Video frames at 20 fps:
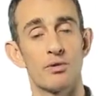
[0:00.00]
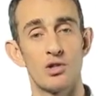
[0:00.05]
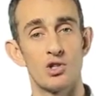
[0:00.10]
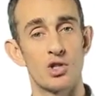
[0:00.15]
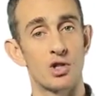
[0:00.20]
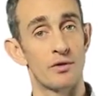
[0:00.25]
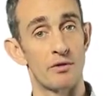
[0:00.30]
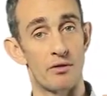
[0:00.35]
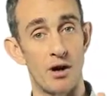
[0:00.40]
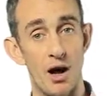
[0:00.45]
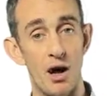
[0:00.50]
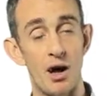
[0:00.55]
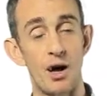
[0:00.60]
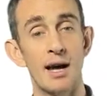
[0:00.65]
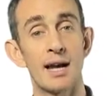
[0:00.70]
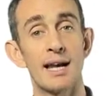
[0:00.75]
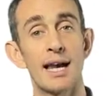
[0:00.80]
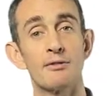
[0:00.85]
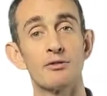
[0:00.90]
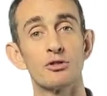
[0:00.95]
So if they're a
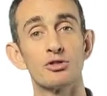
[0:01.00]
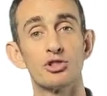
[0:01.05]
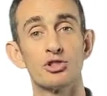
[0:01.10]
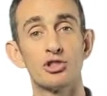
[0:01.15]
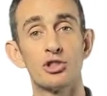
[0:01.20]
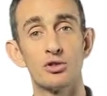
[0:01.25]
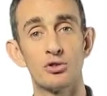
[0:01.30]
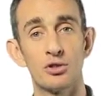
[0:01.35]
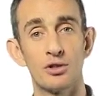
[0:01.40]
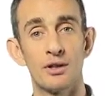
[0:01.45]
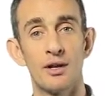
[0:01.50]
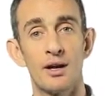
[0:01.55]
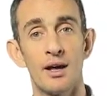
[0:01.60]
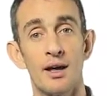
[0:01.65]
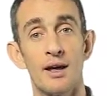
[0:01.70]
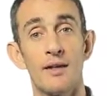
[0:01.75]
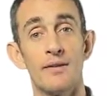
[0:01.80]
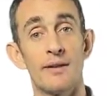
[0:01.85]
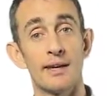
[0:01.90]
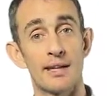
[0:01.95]
higher level student,
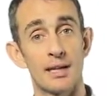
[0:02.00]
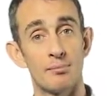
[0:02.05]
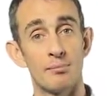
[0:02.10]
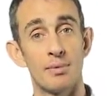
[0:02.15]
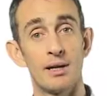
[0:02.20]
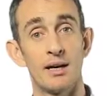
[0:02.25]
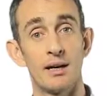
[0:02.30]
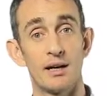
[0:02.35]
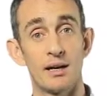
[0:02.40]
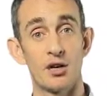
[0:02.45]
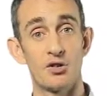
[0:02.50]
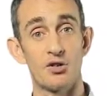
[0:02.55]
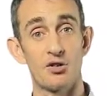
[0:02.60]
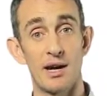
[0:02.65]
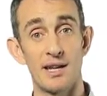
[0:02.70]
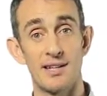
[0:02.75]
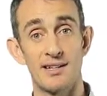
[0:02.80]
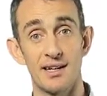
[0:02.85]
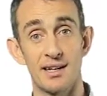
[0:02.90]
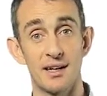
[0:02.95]
they can be
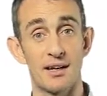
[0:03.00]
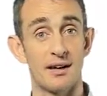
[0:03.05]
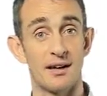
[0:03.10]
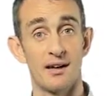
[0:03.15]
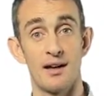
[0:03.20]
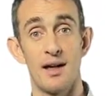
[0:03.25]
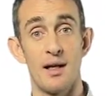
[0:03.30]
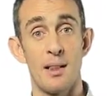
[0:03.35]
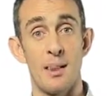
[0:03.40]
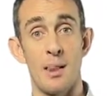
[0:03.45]
creating a